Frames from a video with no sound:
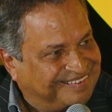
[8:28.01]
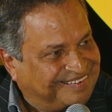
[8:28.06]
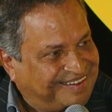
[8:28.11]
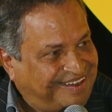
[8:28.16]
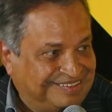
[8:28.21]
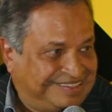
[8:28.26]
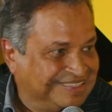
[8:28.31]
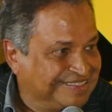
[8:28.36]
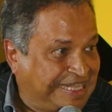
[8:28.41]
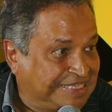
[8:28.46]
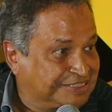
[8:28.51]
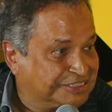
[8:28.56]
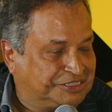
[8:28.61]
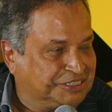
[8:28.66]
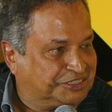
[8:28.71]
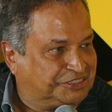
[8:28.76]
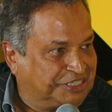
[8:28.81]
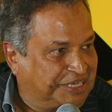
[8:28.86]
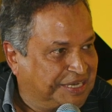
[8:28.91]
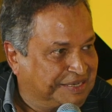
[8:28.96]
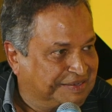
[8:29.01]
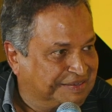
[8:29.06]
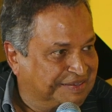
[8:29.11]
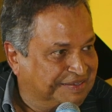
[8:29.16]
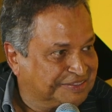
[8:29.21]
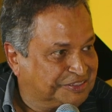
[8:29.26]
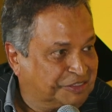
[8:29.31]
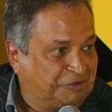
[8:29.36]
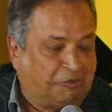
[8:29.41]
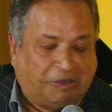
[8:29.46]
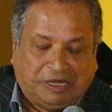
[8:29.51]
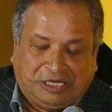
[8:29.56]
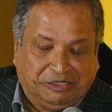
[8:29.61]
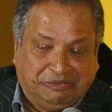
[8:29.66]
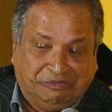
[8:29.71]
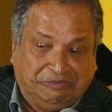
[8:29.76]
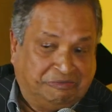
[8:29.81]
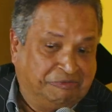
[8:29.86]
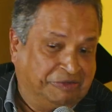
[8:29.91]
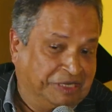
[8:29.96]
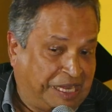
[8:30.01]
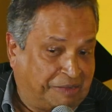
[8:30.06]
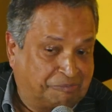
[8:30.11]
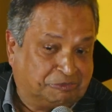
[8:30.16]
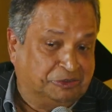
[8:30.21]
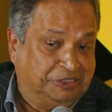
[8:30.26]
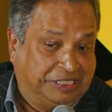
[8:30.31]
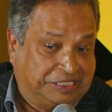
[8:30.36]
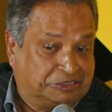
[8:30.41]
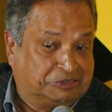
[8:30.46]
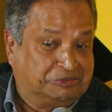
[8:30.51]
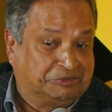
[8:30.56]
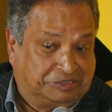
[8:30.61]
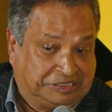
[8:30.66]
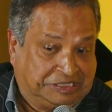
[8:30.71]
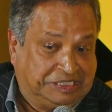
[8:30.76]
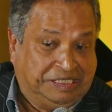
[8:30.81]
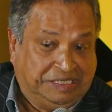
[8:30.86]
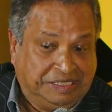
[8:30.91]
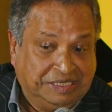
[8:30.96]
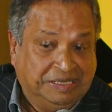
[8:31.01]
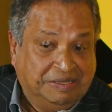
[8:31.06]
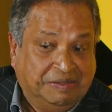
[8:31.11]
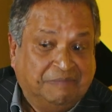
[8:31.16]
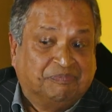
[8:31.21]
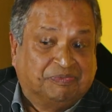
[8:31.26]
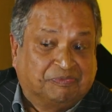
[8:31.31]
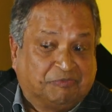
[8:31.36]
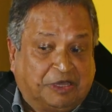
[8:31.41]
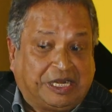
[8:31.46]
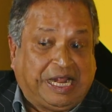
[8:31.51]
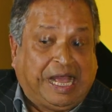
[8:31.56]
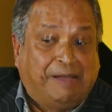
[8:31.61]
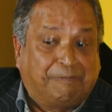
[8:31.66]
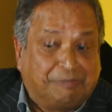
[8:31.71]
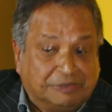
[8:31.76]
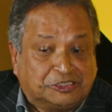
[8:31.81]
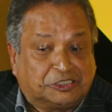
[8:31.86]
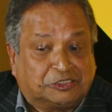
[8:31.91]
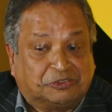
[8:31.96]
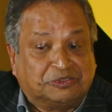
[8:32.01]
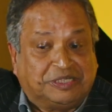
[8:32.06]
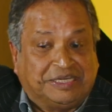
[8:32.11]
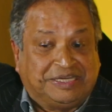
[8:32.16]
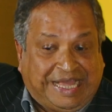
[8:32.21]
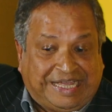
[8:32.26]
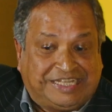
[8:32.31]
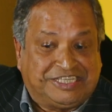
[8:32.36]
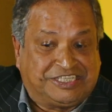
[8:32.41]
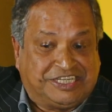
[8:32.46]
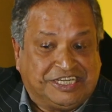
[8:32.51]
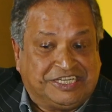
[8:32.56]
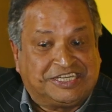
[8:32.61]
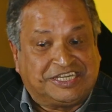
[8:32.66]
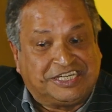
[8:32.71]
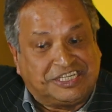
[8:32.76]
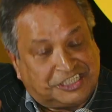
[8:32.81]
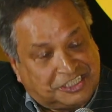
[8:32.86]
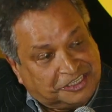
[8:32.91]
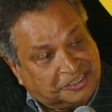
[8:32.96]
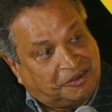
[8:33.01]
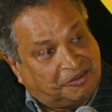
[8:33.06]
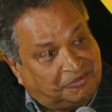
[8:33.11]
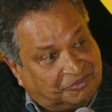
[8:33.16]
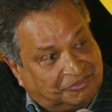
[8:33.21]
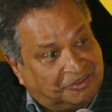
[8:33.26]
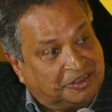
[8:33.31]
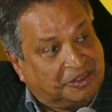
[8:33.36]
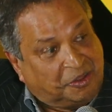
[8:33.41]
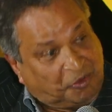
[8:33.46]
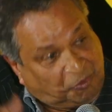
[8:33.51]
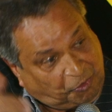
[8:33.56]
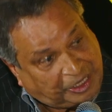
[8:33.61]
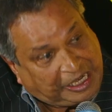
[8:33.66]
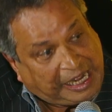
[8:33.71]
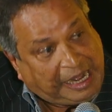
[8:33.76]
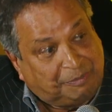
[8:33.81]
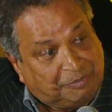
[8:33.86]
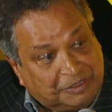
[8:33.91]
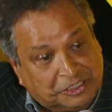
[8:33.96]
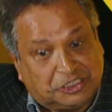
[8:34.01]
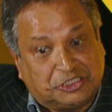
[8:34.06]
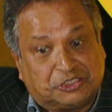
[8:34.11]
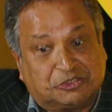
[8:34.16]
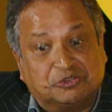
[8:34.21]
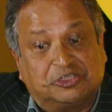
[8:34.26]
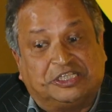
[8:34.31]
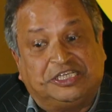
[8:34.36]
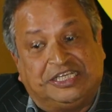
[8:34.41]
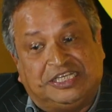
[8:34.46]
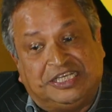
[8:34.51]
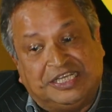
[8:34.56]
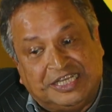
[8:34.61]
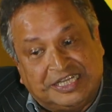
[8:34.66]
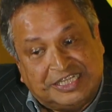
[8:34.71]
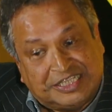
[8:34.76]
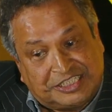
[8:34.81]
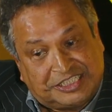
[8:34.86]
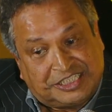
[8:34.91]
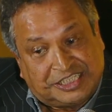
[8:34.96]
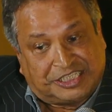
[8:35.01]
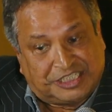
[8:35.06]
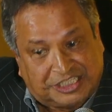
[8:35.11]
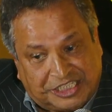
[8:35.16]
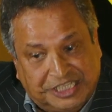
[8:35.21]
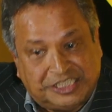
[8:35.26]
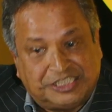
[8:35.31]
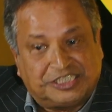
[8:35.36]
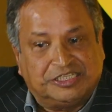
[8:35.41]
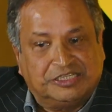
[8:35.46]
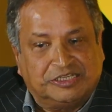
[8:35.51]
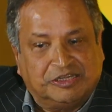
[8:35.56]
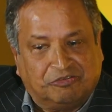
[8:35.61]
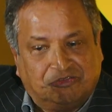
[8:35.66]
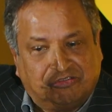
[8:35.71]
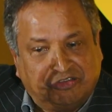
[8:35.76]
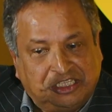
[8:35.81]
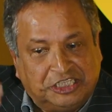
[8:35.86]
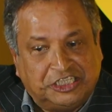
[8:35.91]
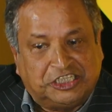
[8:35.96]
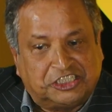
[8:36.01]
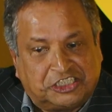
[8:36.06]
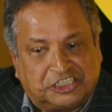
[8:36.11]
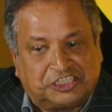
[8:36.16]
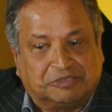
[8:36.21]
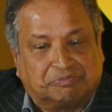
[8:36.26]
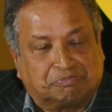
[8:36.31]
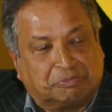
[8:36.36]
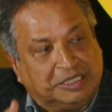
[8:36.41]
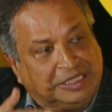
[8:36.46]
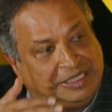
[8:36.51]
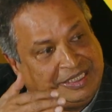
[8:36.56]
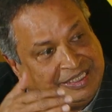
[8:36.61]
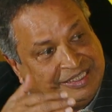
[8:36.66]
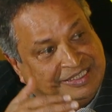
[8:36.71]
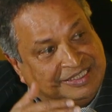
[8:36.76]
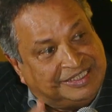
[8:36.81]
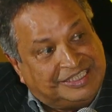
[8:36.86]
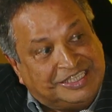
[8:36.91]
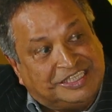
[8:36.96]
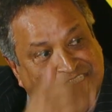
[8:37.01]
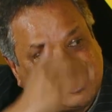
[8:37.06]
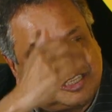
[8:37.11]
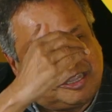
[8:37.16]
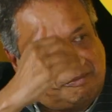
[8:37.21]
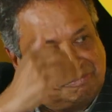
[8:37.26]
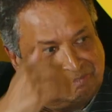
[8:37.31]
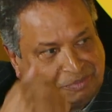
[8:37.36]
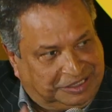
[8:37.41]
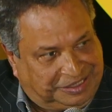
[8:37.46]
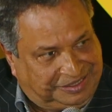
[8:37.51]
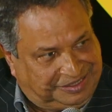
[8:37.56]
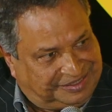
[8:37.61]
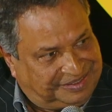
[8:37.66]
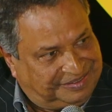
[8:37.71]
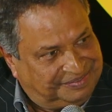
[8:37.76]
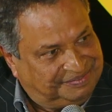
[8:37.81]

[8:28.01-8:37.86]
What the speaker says: I think that's the trend. So we'll have to yet to see what happens to the next generation what happens to the succession of leadership in these companies.